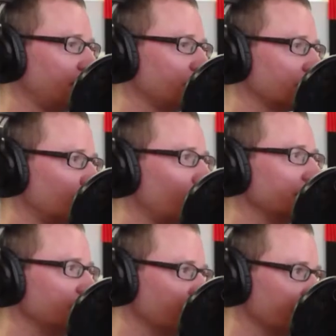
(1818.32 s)
if there was a
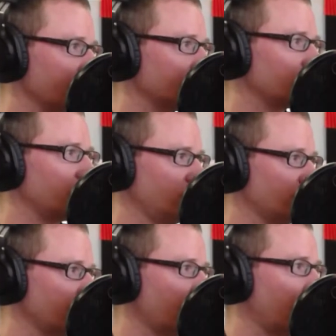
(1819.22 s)
20% change
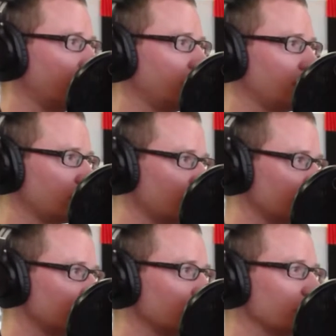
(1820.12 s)
in that
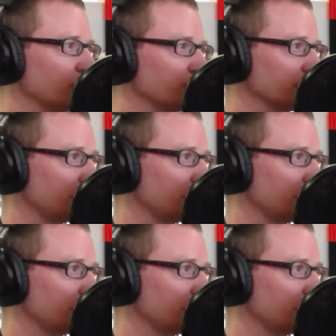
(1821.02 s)
quarter on quarter.